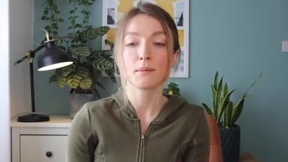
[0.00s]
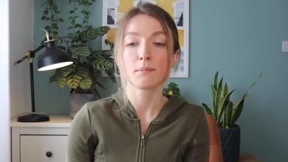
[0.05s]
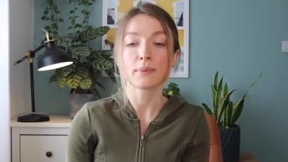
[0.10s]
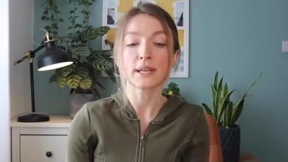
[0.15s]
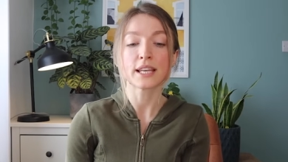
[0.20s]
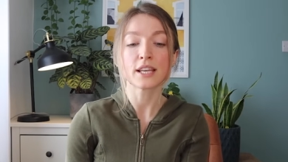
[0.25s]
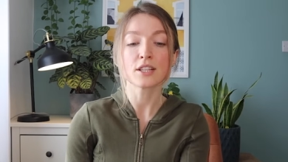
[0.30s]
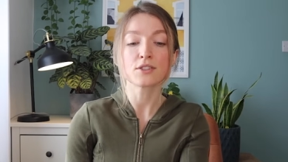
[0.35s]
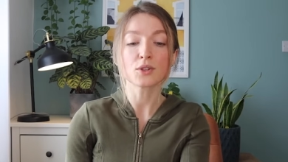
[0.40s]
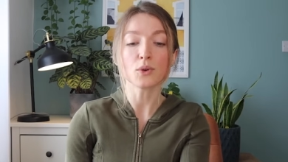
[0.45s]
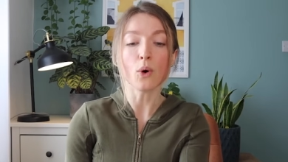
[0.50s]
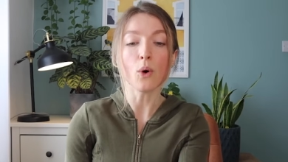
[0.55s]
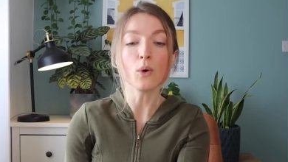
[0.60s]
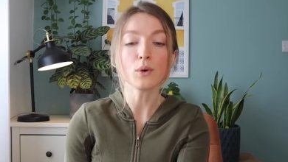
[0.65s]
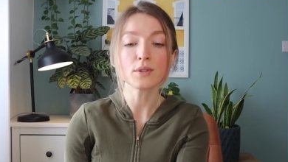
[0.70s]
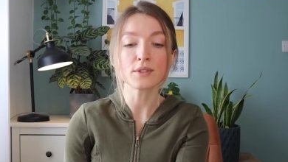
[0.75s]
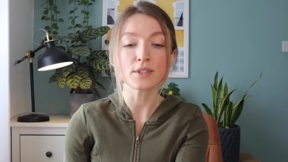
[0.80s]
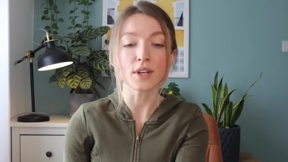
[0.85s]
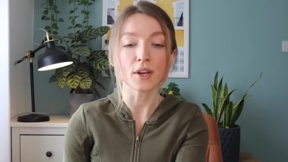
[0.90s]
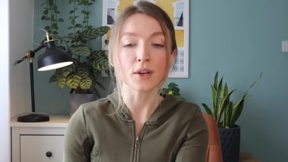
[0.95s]
Because
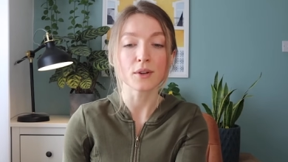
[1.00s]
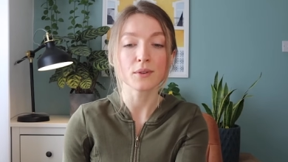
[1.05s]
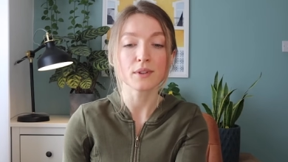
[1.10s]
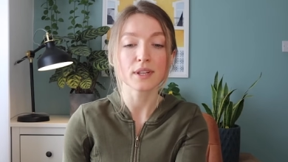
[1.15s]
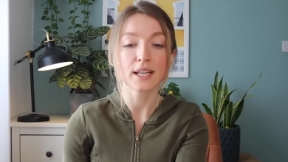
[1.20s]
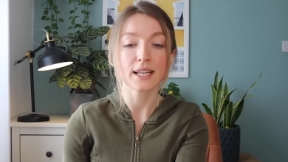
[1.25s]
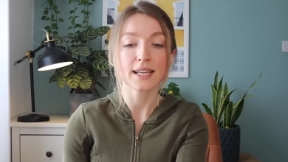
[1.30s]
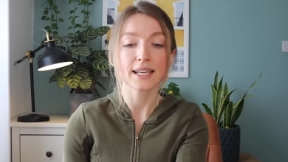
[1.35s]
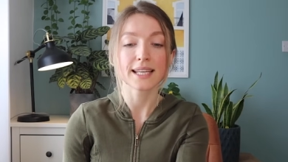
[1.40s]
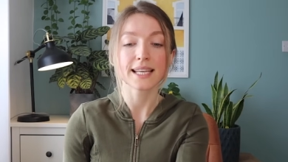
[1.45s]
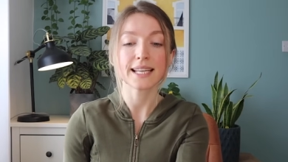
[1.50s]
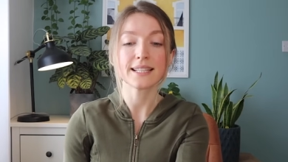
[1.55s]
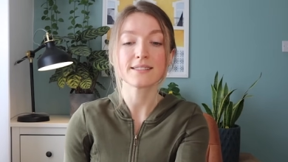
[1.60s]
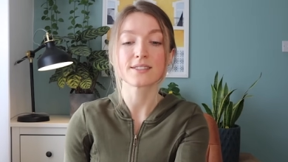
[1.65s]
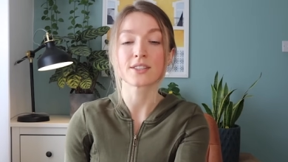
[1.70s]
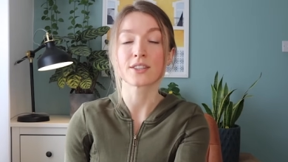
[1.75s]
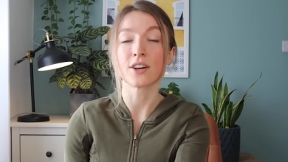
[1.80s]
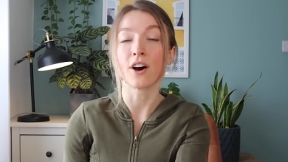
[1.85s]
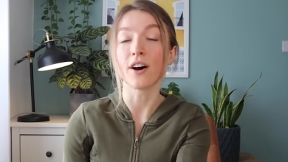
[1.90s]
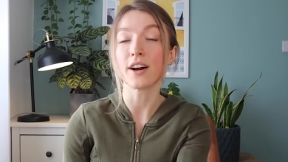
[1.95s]
also,
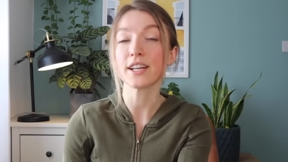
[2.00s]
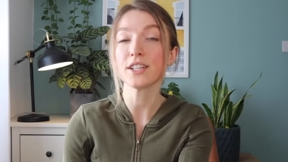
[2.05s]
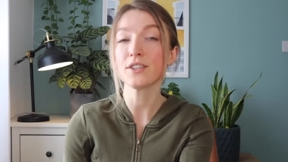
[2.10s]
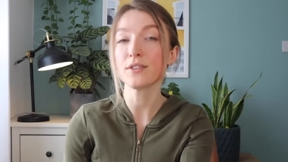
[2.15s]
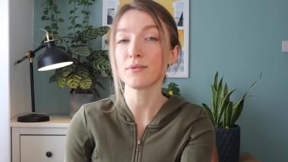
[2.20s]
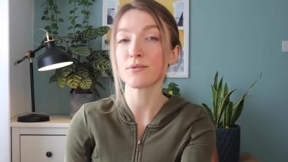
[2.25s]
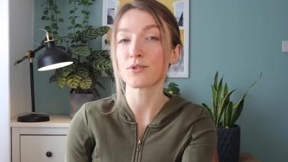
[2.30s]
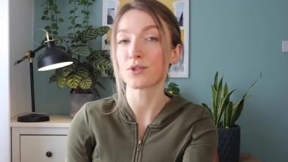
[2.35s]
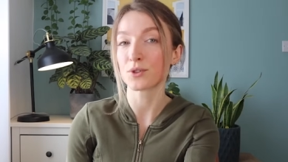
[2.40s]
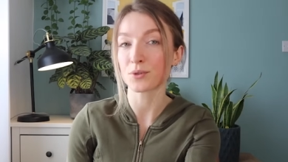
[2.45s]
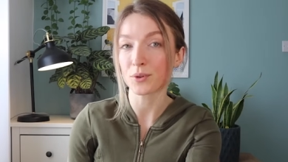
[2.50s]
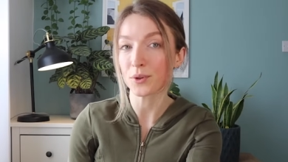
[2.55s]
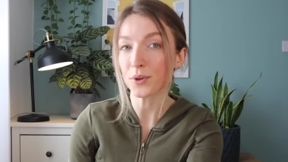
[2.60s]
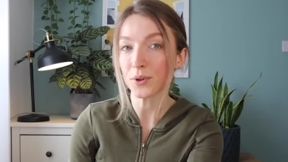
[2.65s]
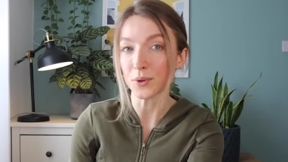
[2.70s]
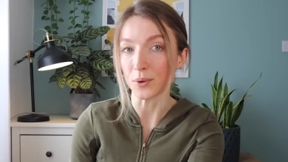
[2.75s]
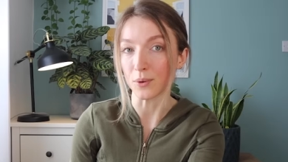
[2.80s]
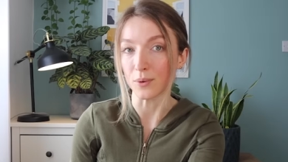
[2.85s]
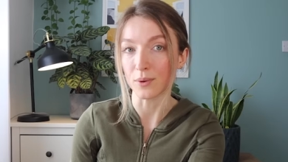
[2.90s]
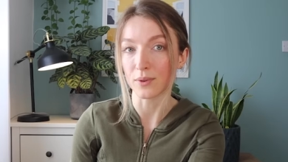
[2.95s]
it's kind of
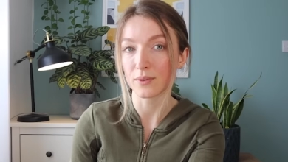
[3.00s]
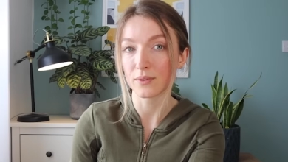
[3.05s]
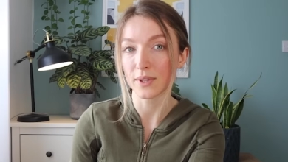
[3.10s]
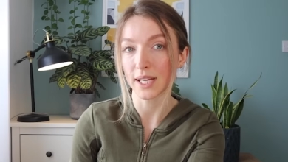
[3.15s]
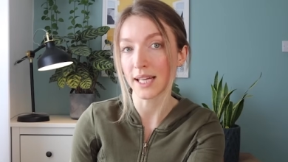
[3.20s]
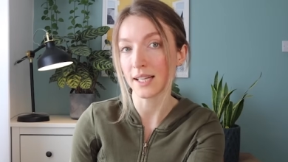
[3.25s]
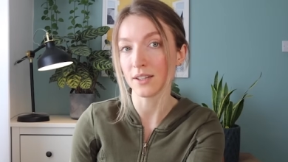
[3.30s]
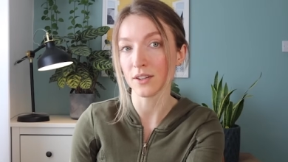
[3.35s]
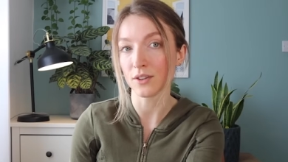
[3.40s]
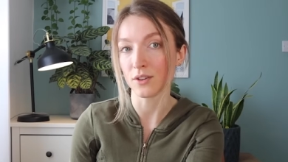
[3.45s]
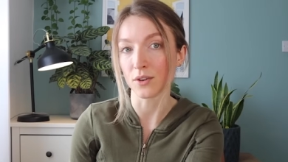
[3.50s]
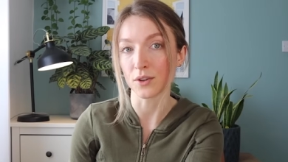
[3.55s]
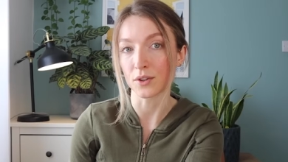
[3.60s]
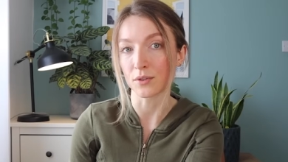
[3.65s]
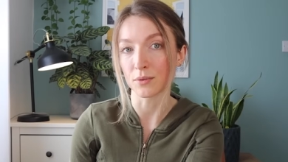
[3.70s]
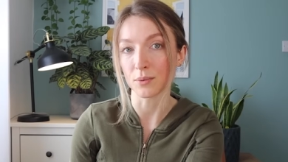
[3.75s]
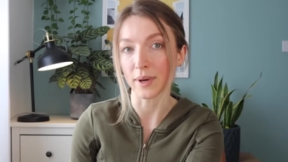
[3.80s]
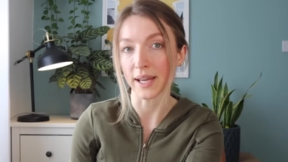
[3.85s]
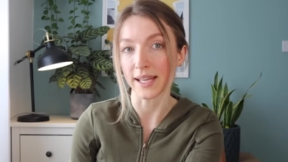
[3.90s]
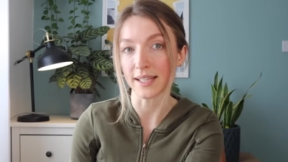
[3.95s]
true in a lot
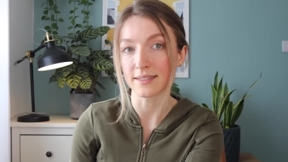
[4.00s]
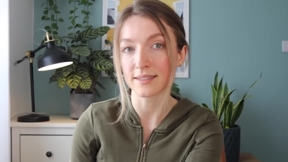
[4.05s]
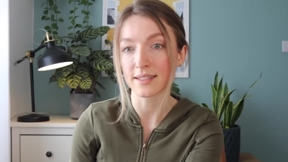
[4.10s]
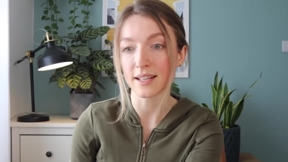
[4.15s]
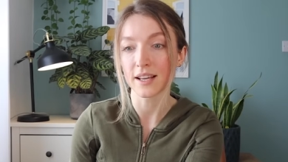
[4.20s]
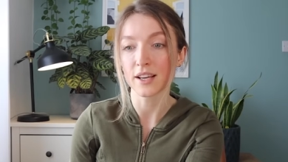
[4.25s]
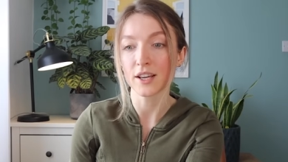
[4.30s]
of ways.